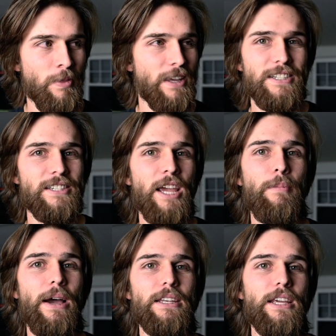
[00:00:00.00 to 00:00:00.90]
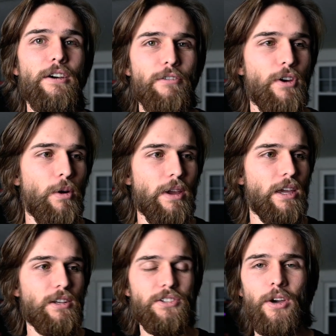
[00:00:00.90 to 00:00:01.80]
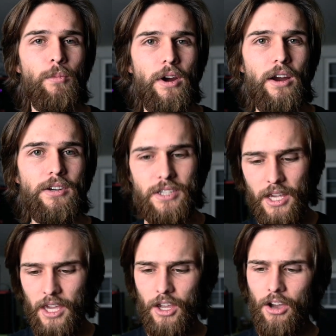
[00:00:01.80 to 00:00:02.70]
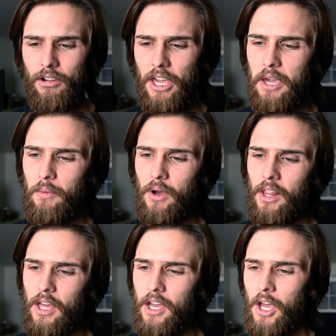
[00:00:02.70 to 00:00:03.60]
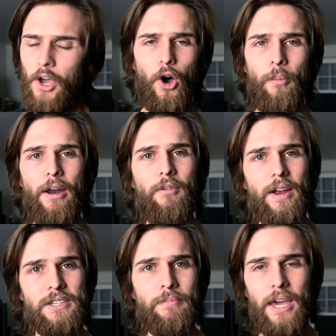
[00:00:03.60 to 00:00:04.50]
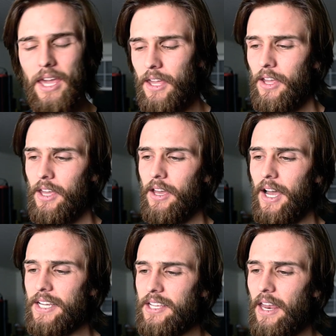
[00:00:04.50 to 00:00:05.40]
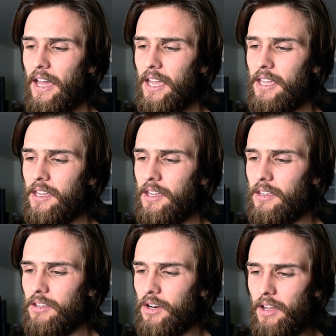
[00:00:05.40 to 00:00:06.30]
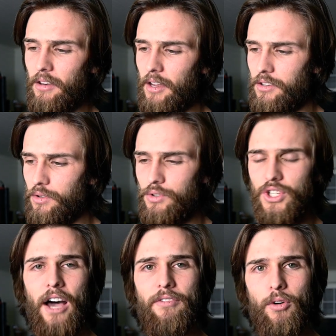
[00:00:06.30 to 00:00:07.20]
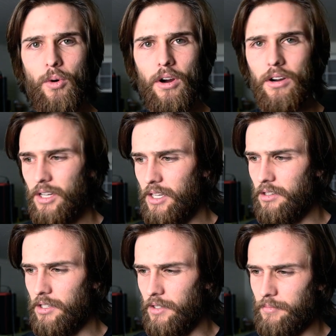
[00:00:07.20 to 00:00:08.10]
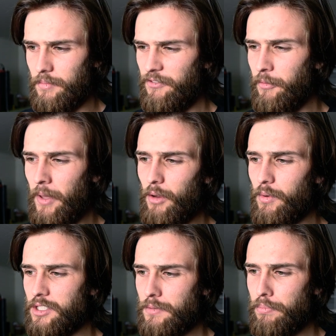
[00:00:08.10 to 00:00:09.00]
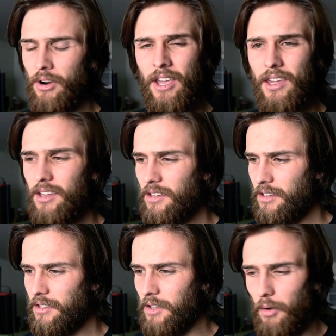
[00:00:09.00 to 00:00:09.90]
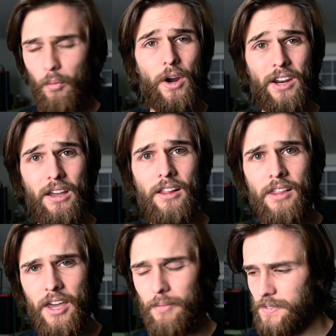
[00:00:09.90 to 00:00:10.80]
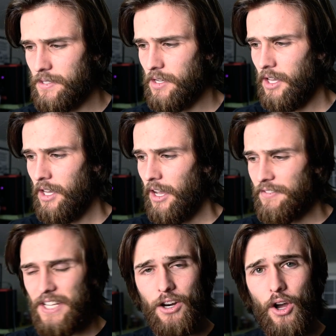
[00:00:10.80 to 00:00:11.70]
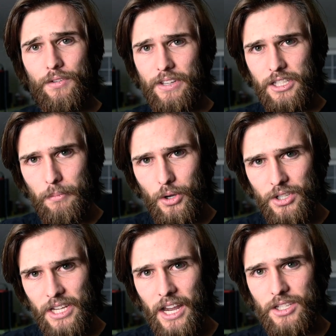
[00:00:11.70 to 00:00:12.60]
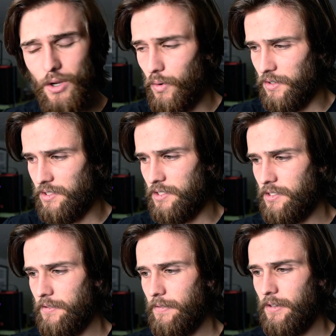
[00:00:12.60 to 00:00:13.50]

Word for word: It's the same idea of going in somewhere saying, okay, well, uh, on my resume, I said I can, you know, I, I do Java work, I, you know, I'm familiar with Spring, I work in Eclipse, I've taken all of these computer science courses.